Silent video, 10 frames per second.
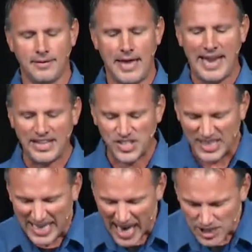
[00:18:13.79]
And as the
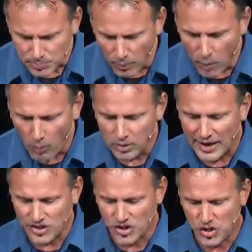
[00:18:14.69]
gospel
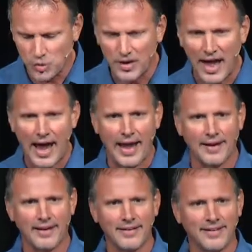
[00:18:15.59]
mobilizes you and I,
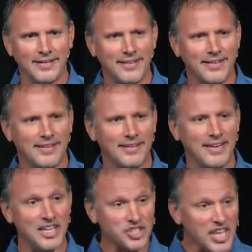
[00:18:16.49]

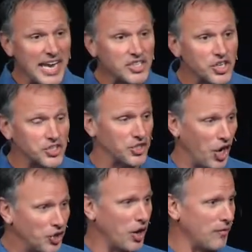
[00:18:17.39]
it takes us to
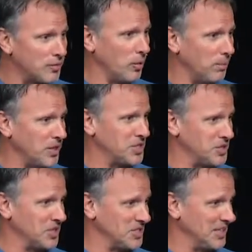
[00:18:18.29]
uncomfortable places,
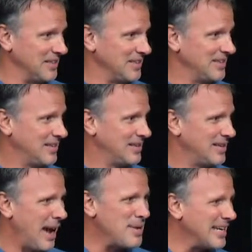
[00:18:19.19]
doesn't it?
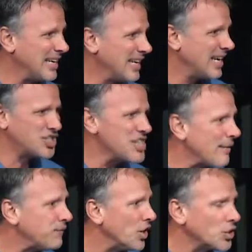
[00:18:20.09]
I mean, it's
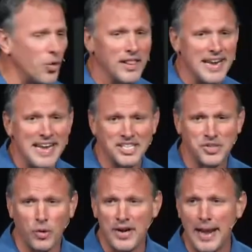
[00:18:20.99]
not fun going to that next
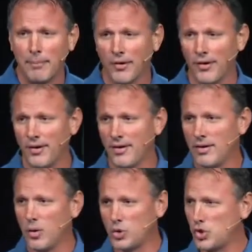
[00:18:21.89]
door neighbor
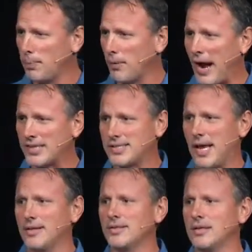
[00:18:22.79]
who's super
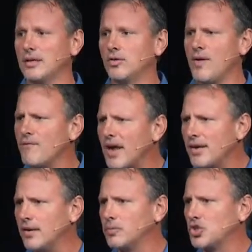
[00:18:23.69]
hostile, is it? You've
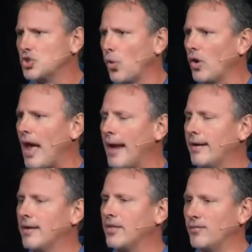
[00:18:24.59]
invited them to Shoreline,
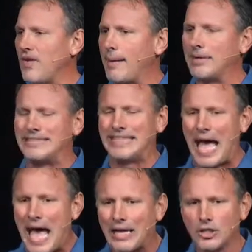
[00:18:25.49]
their family.
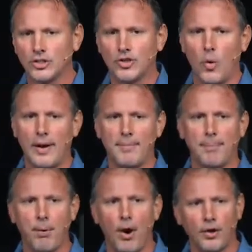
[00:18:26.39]
Nah, don't want to be a
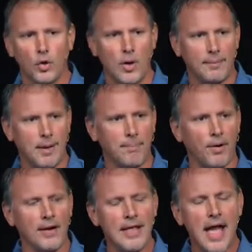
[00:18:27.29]
part, don't want to be a
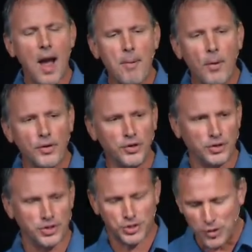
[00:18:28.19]
part. How about when you're a
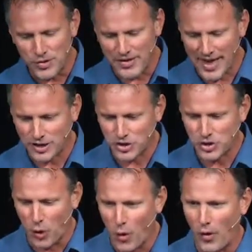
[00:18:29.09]
student at a
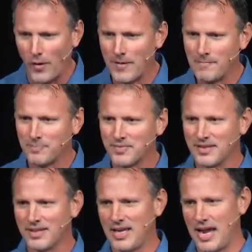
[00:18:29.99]
school
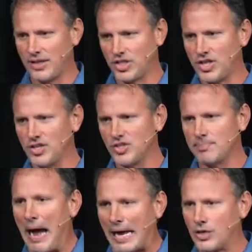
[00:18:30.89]
and kids
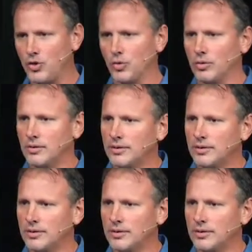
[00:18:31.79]
mock you?